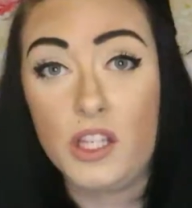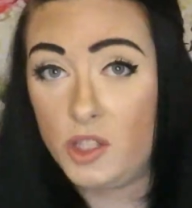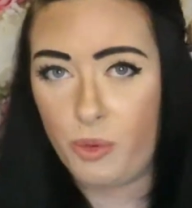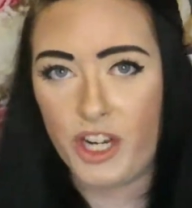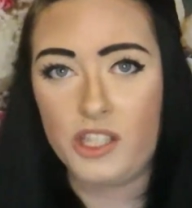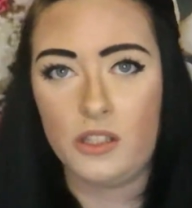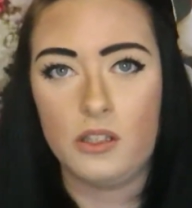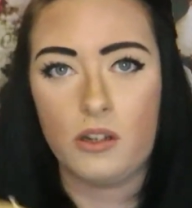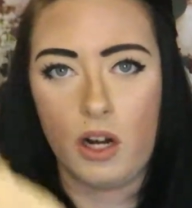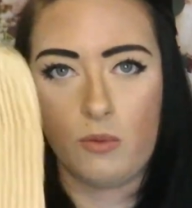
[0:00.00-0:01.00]
these
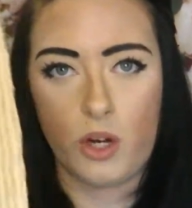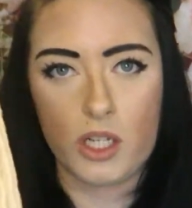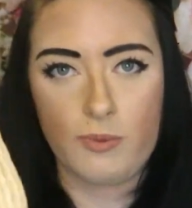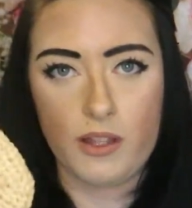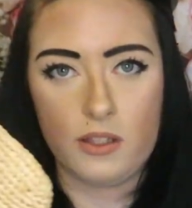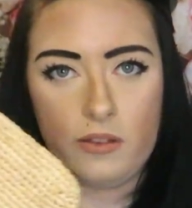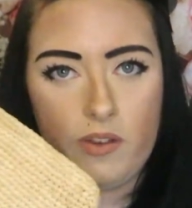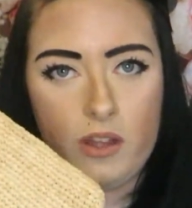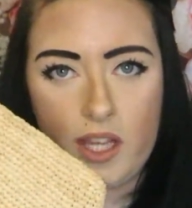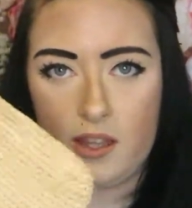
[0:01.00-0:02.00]
bracelets are more
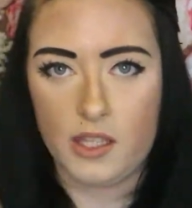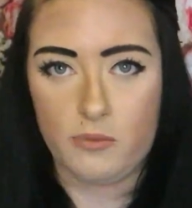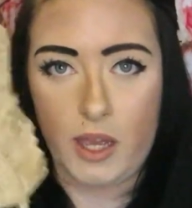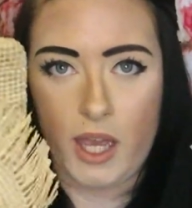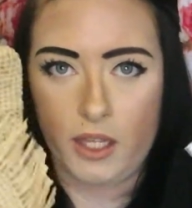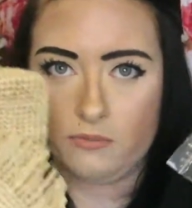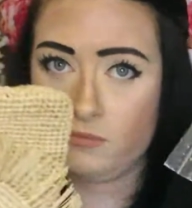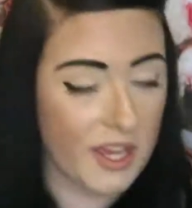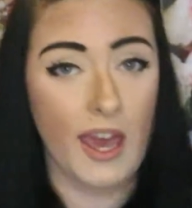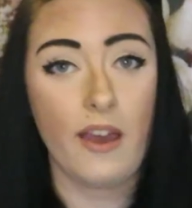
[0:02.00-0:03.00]
expensive than this bag?
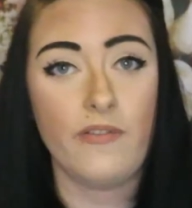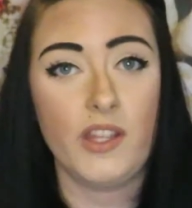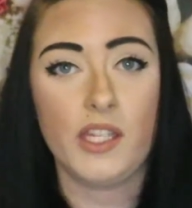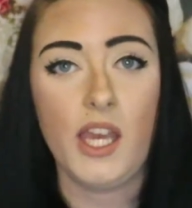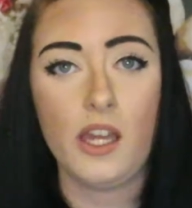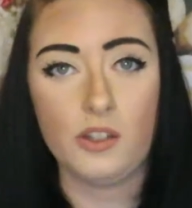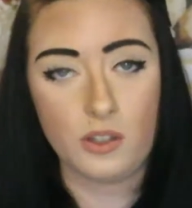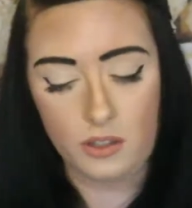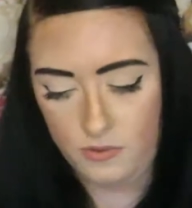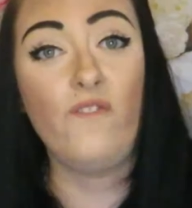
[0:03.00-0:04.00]
We have the
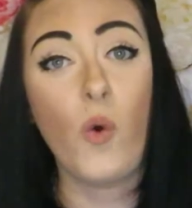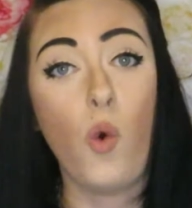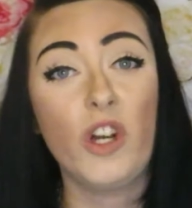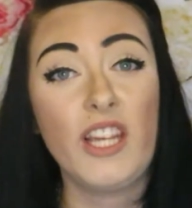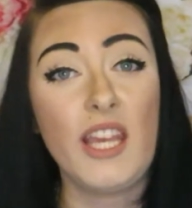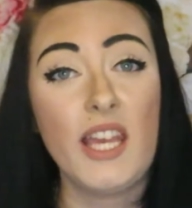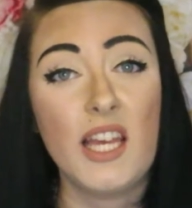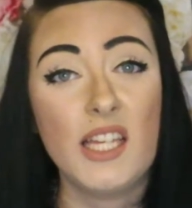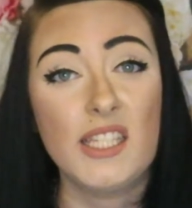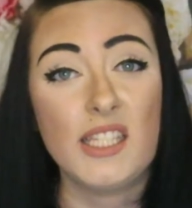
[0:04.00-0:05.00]
candle,
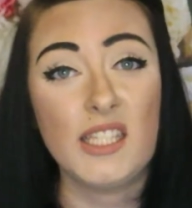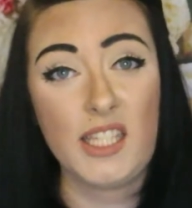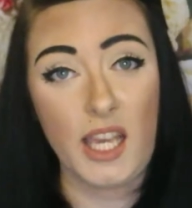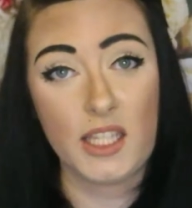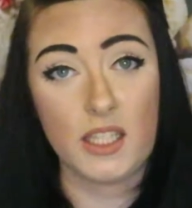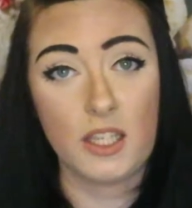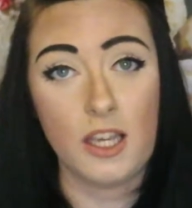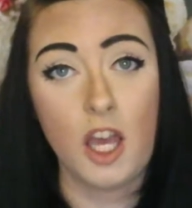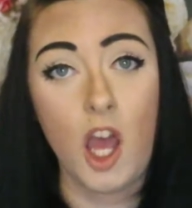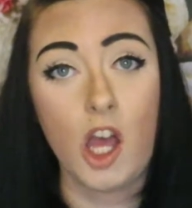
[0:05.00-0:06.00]
forty-six
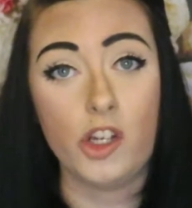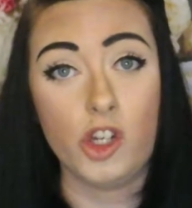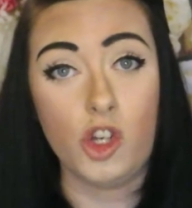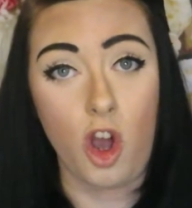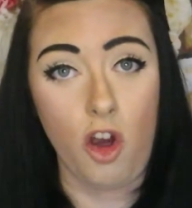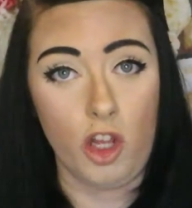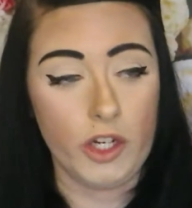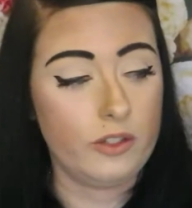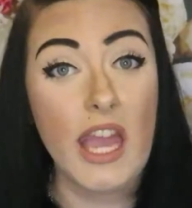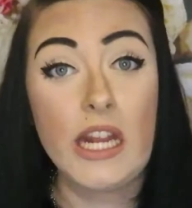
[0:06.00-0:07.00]

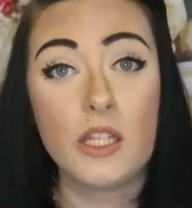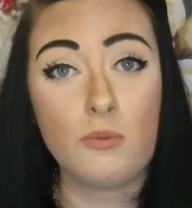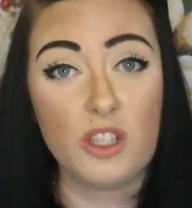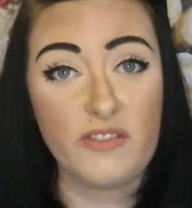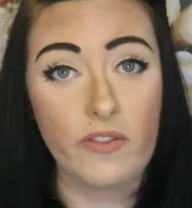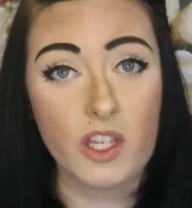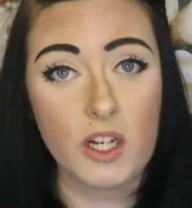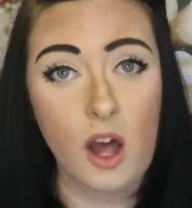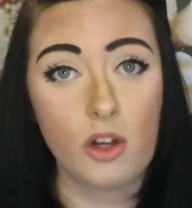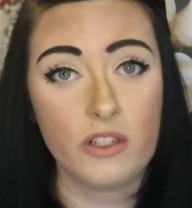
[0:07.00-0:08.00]
dollars. It is almost fifty
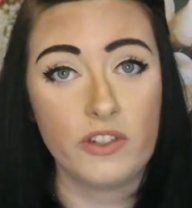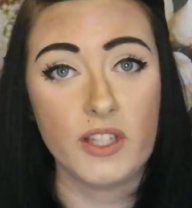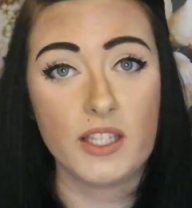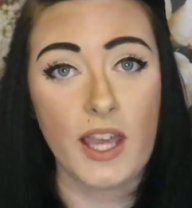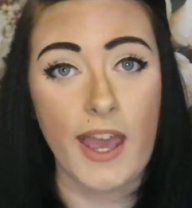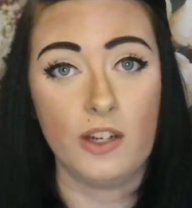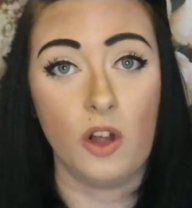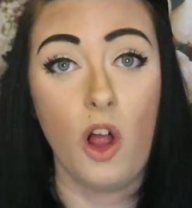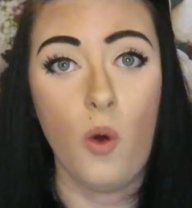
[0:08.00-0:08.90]
dollars for this candle.